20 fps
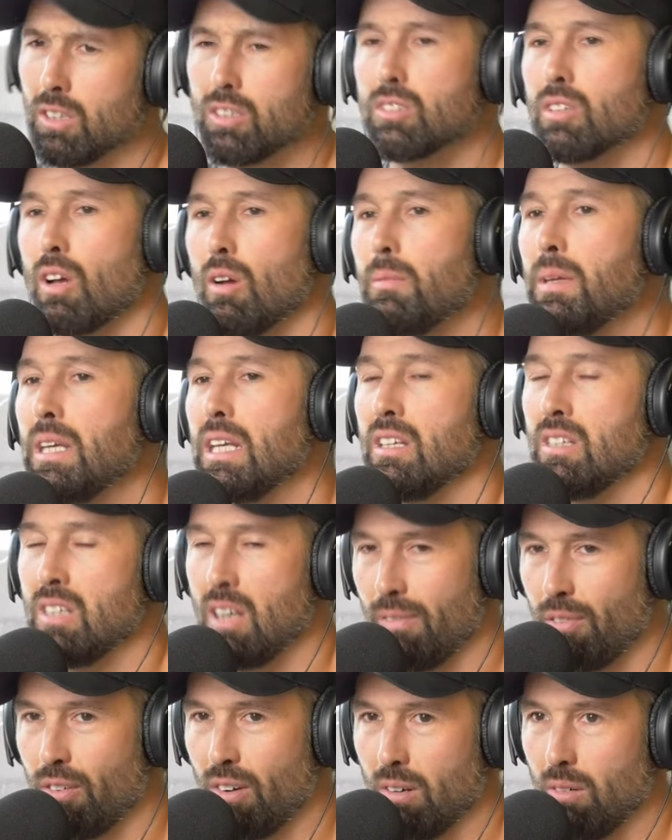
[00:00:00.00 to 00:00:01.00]
There's so many
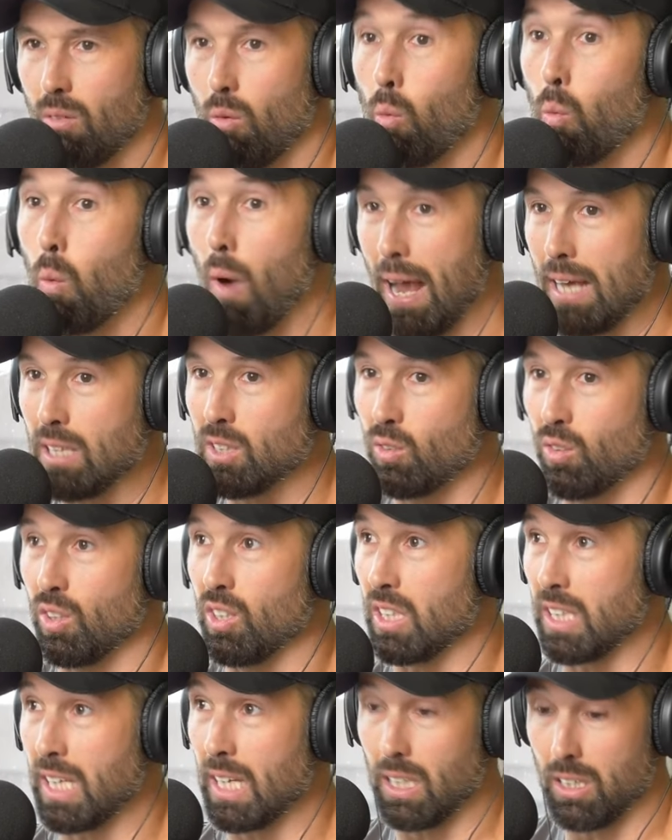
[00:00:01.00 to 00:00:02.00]
different ways for
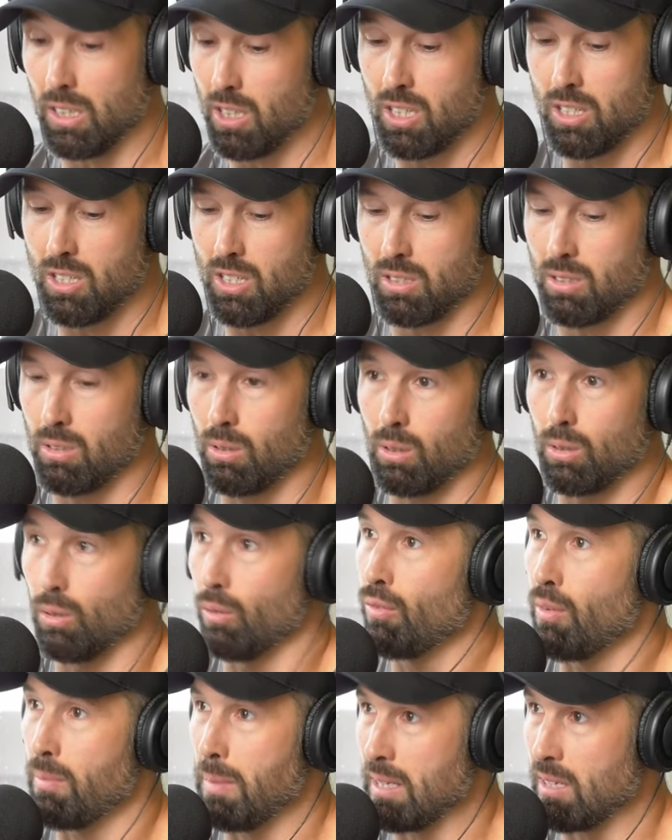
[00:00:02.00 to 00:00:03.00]
you to get it. You can just Google
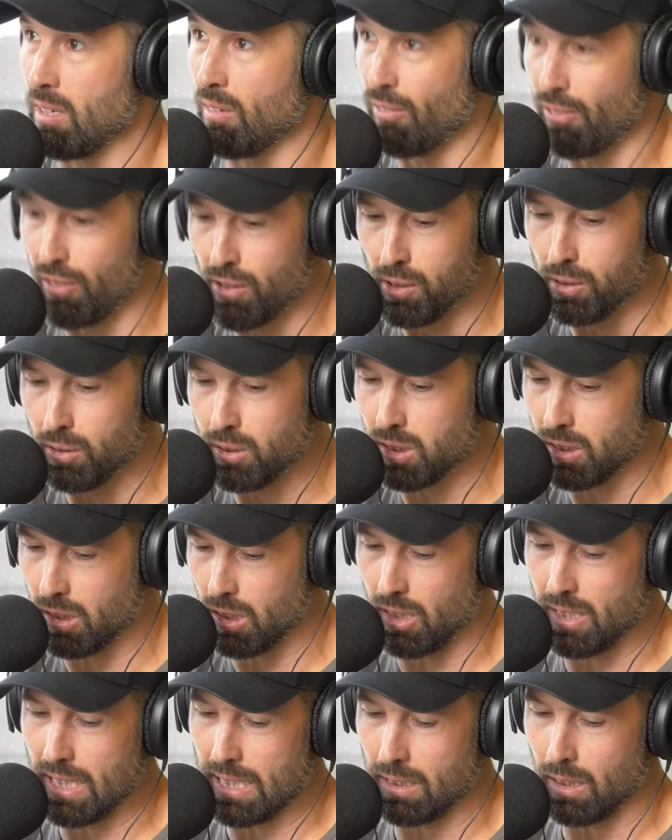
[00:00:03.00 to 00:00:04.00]
fermented foods,
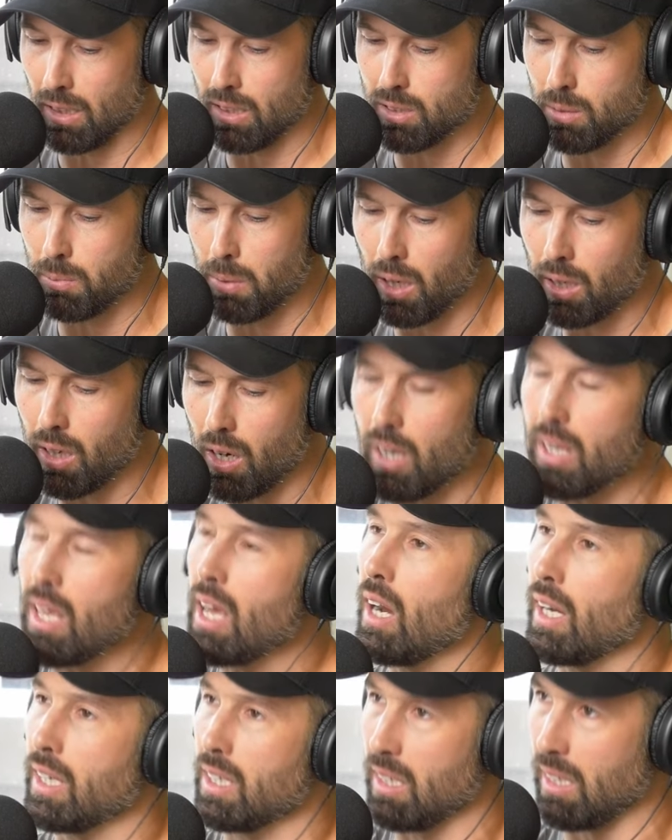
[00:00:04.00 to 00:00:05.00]
go down the list and be like, oh
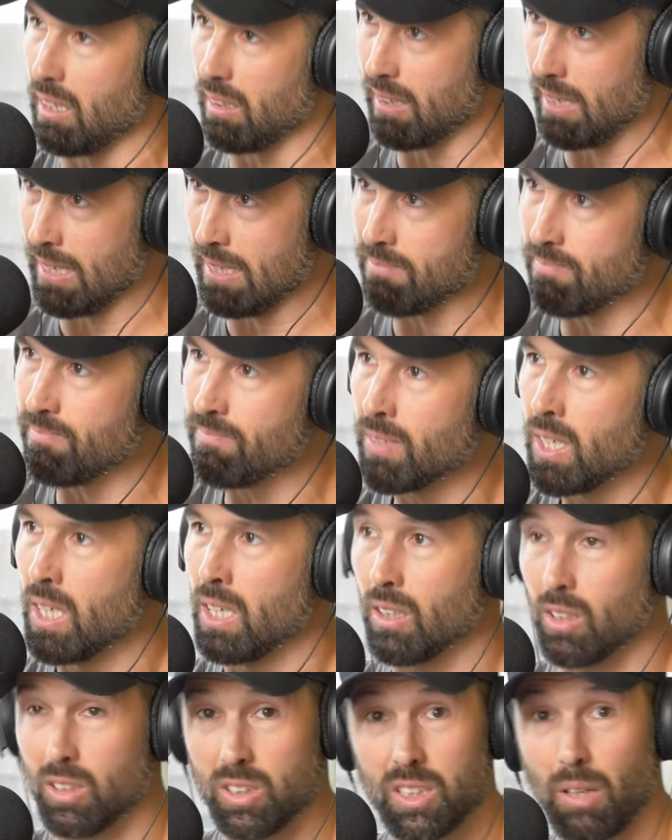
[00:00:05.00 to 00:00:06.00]
yeah, I could eat that.
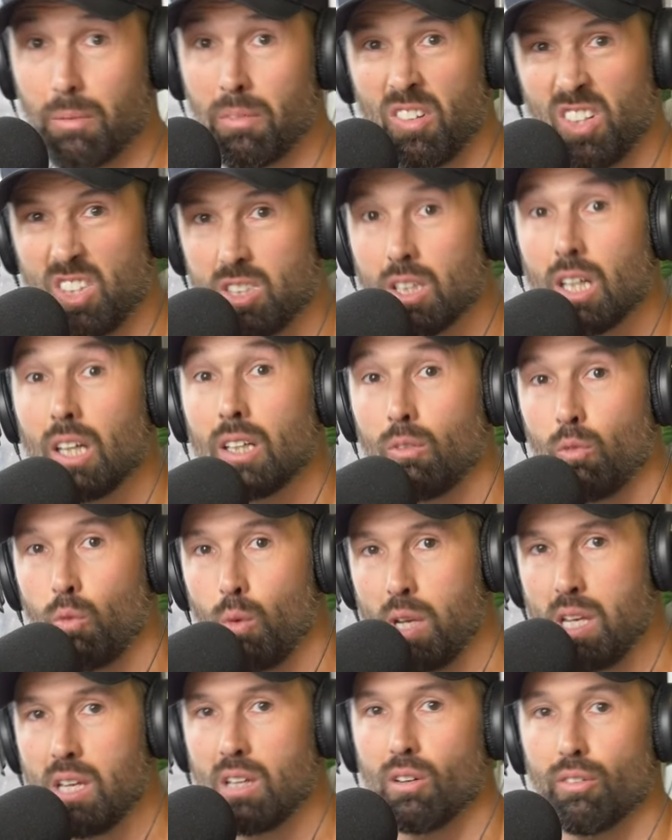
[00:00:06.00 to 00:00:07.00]
Because some of it's kind of
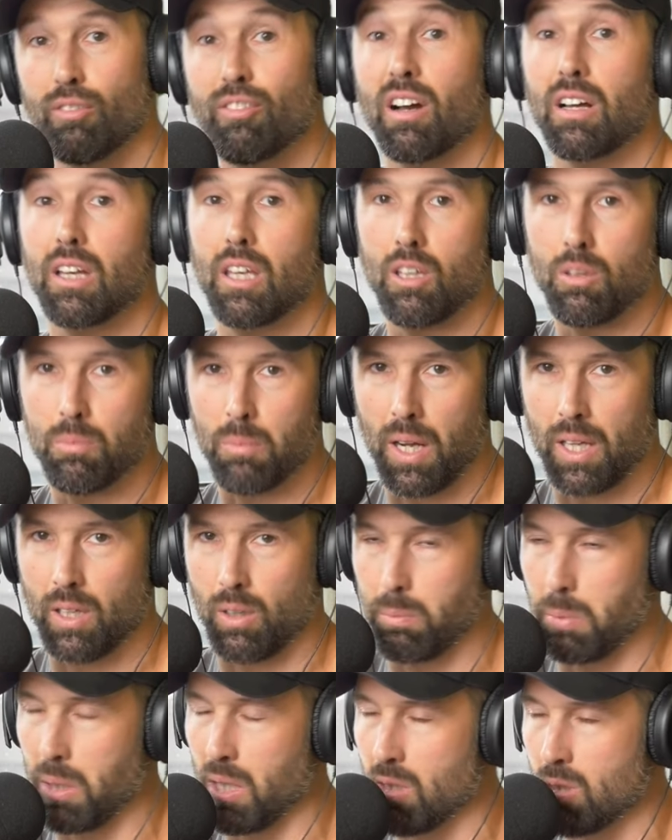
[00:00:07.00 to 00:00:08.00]
weird or funky, you might
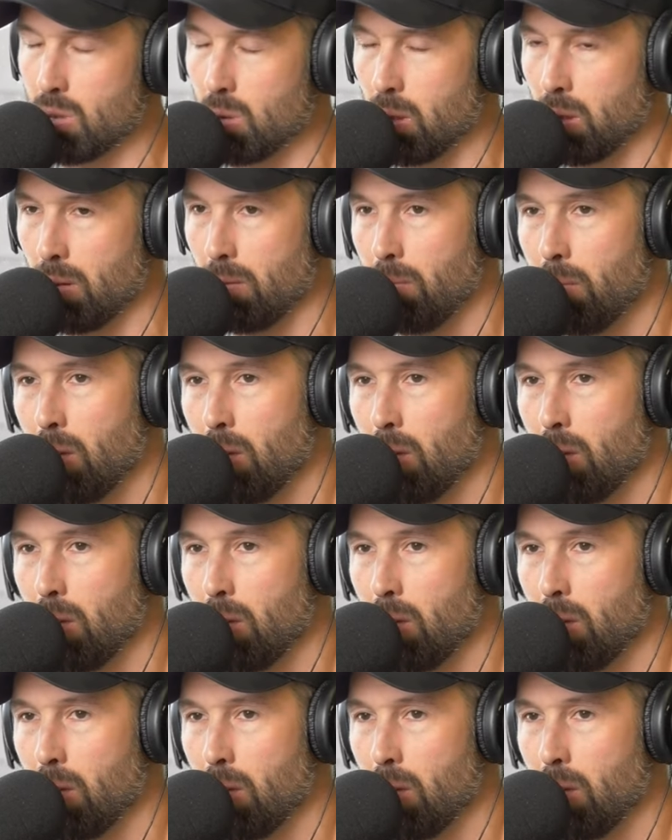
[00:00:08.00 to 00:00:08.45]
not be into it.